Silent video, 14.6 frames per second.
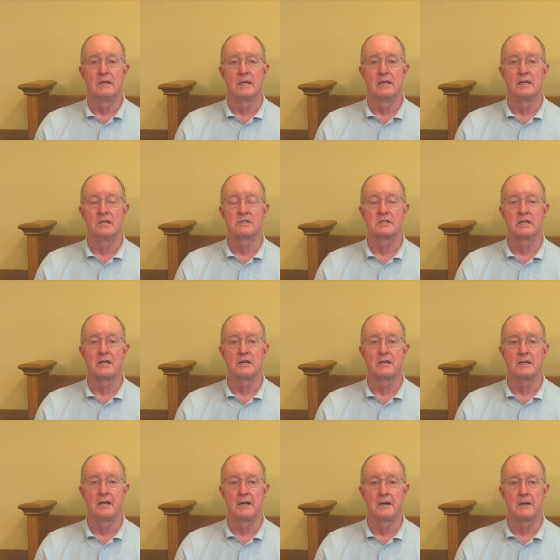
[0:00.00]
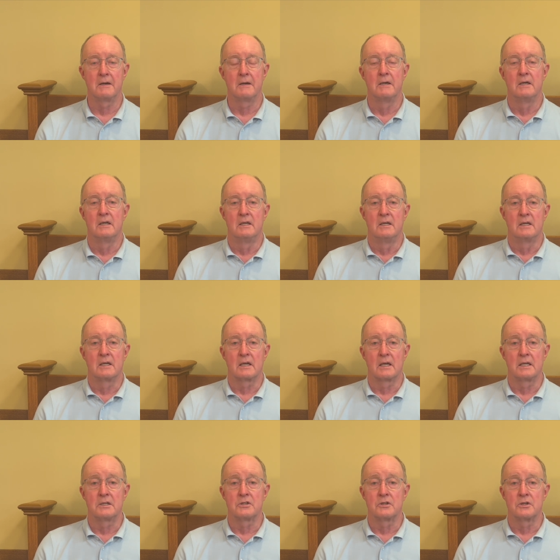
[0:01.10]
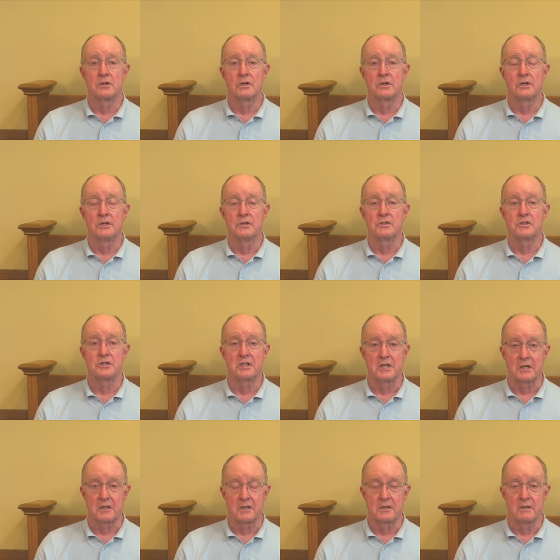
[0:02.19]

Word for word: and he said, Adair, Clay Turner is sick